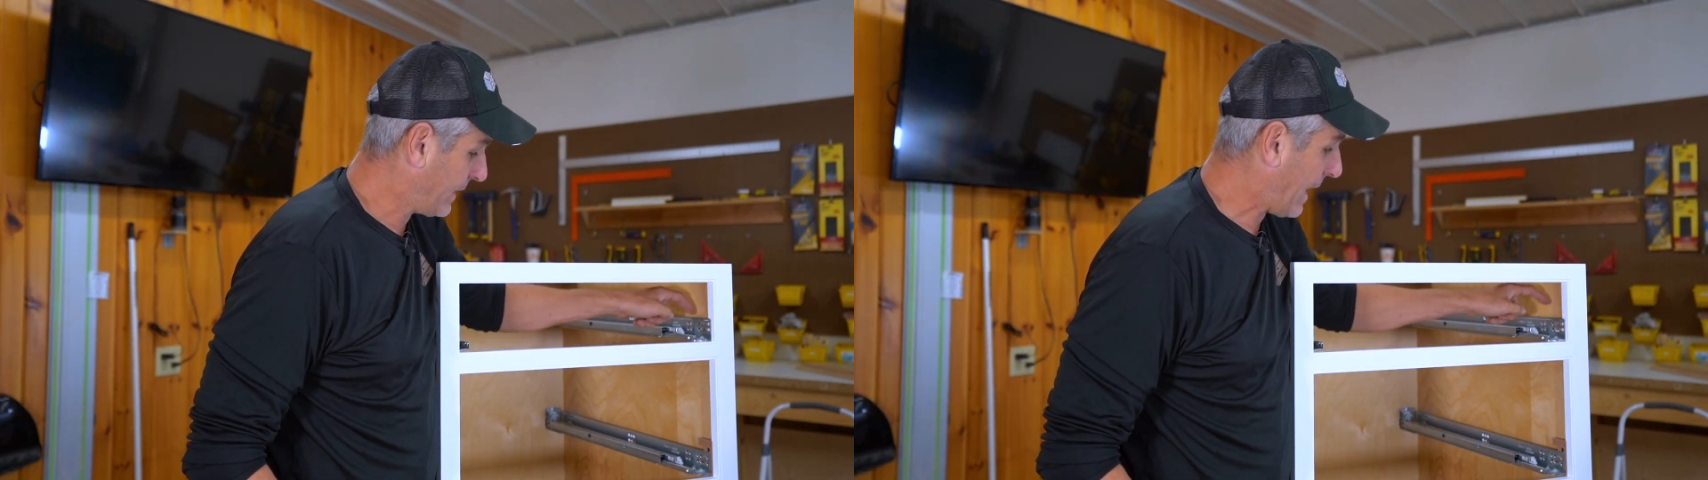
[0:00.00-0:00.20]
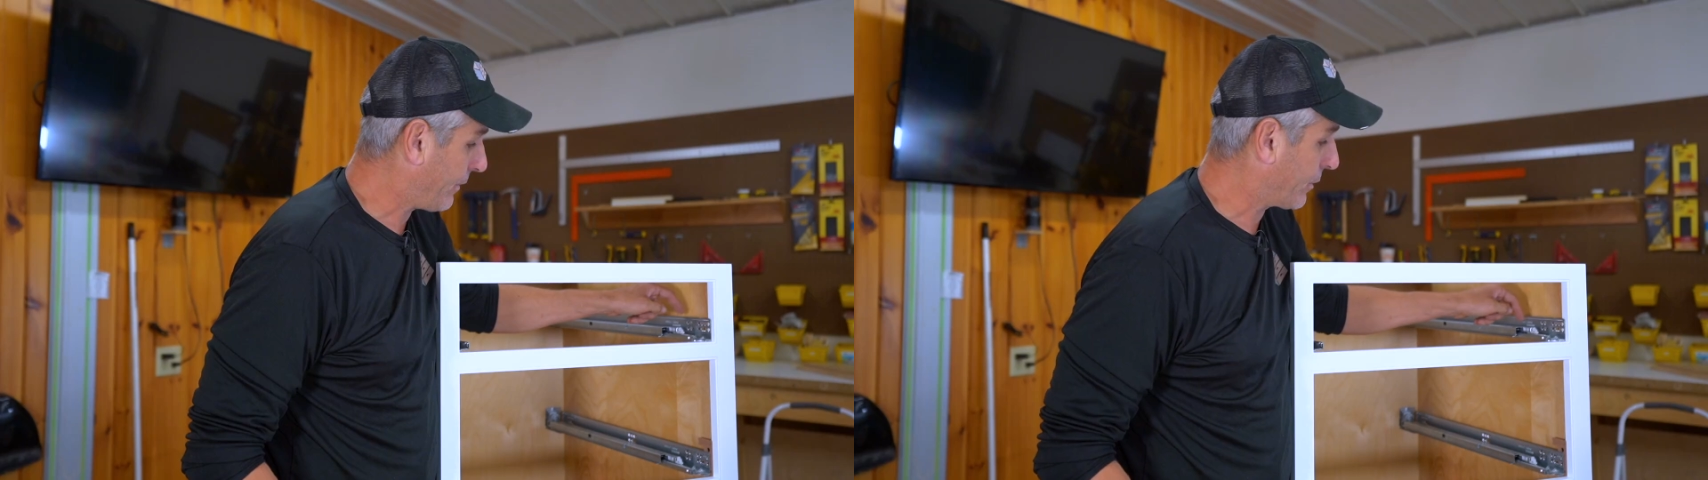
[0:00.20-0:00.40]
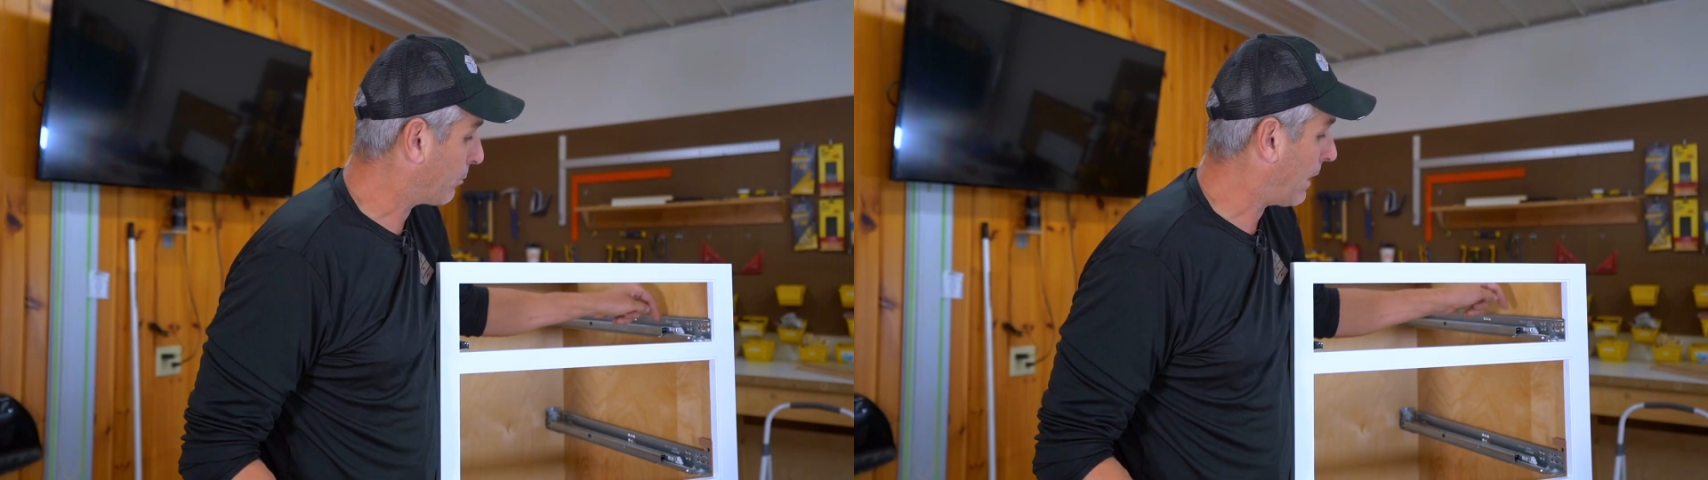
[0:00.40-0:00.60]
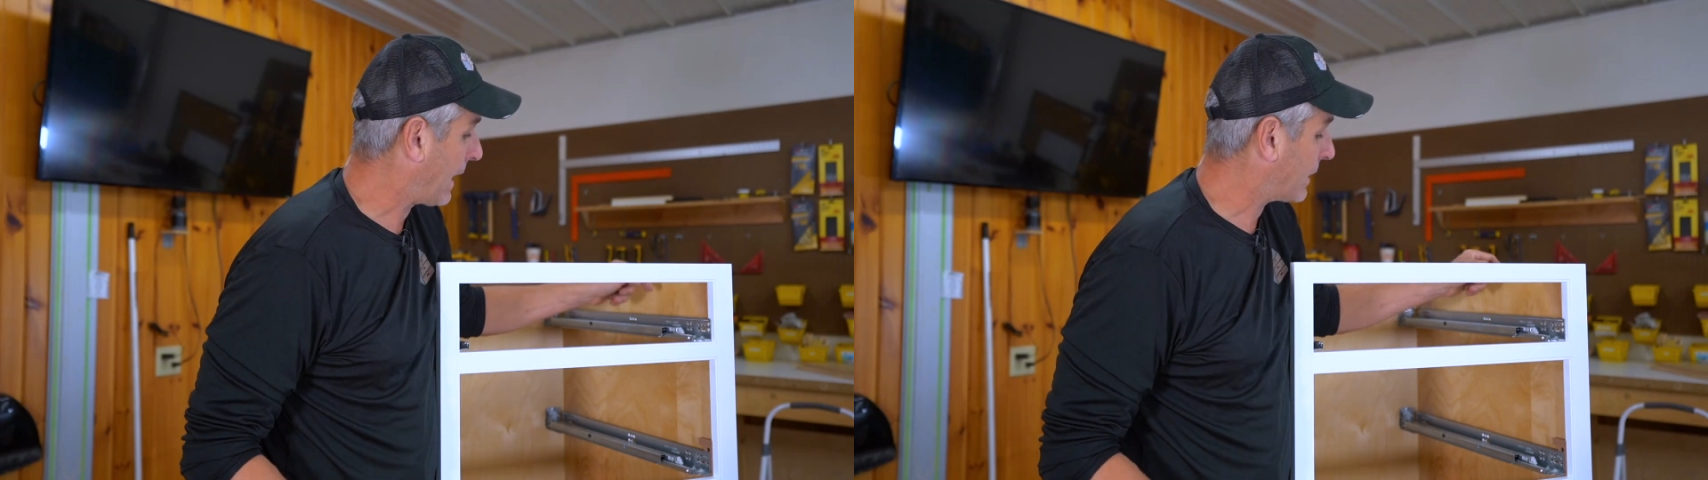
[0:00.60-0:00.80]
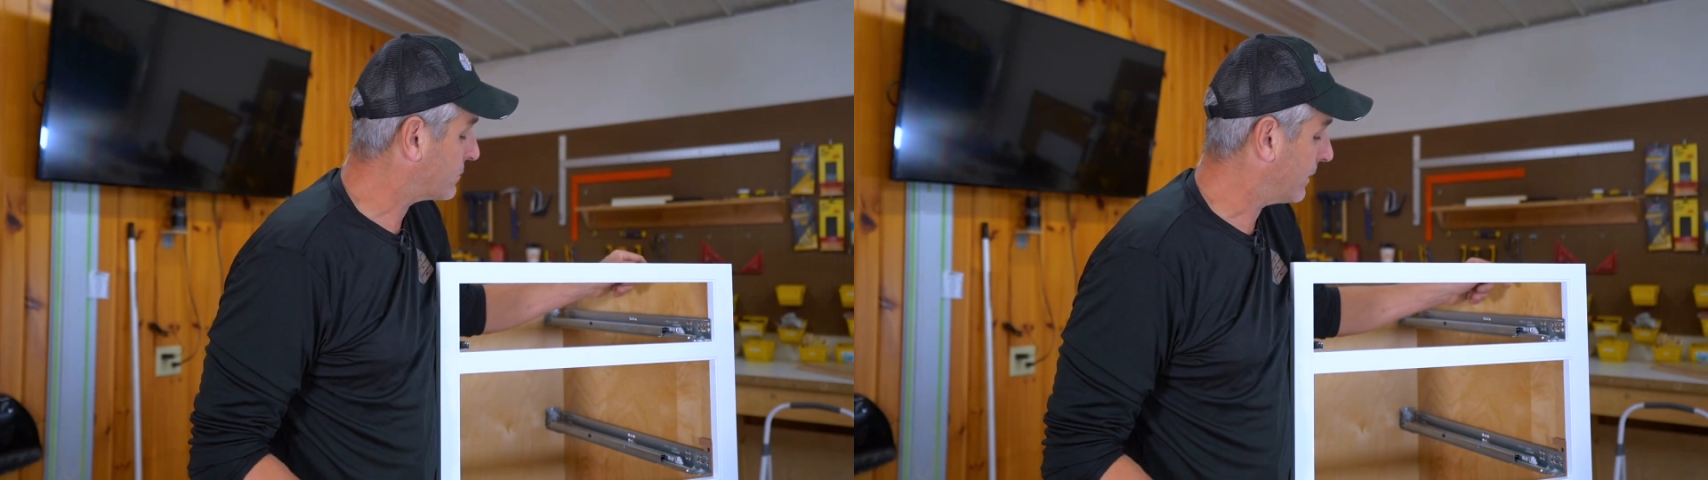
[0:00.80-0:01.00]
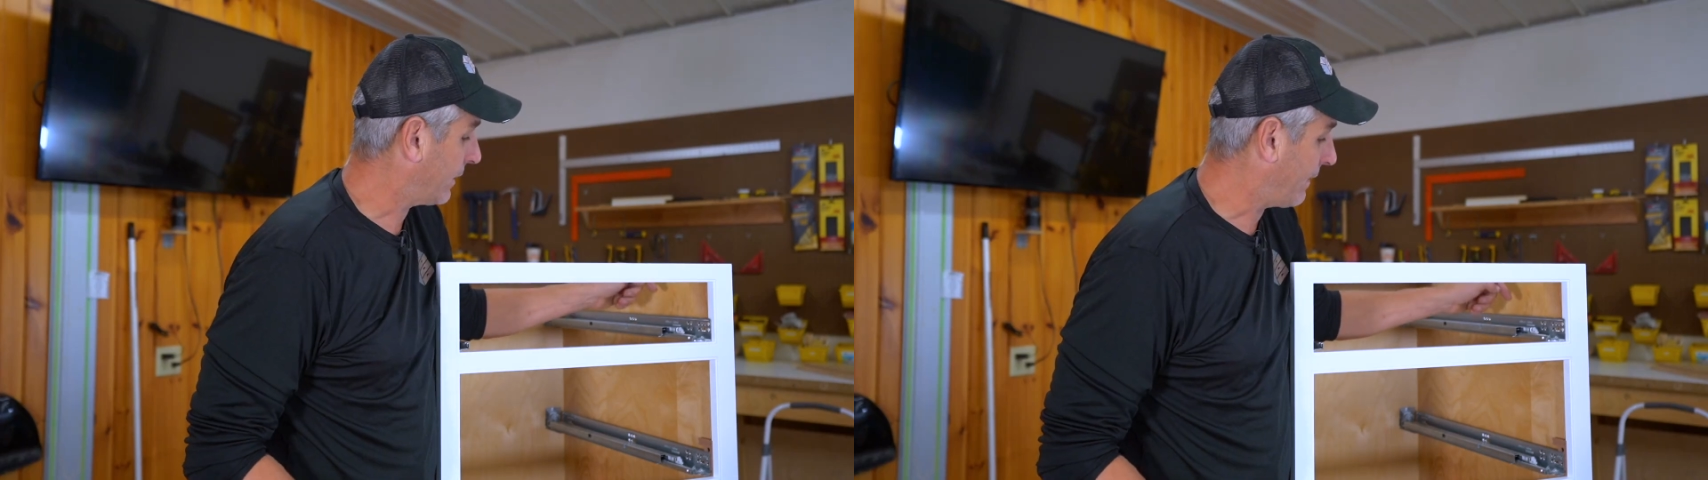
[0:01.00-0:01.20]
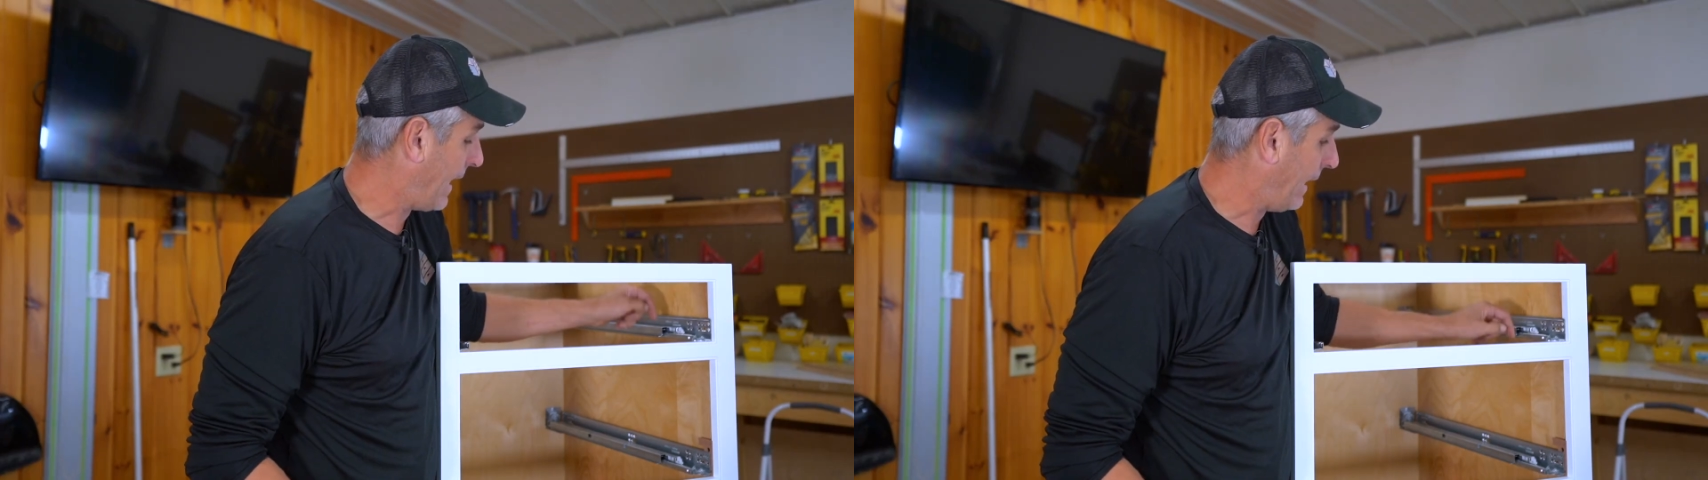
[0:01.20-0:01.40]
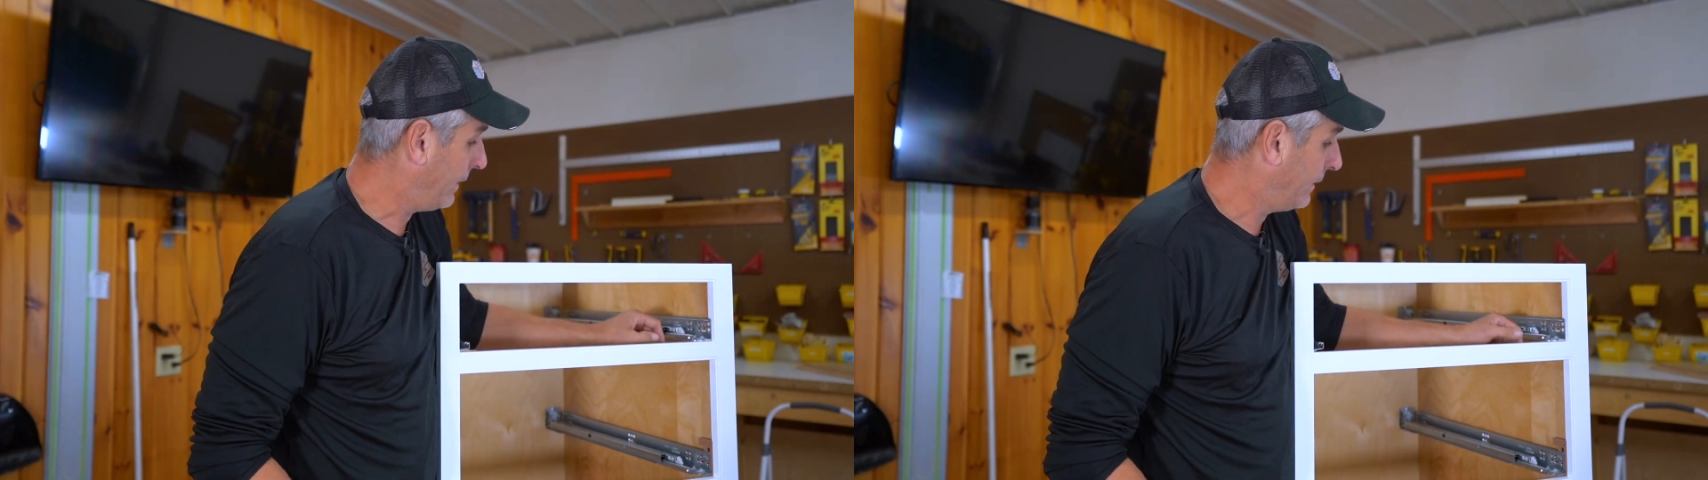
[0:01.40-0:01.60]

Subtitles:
carrier brackets or any of that.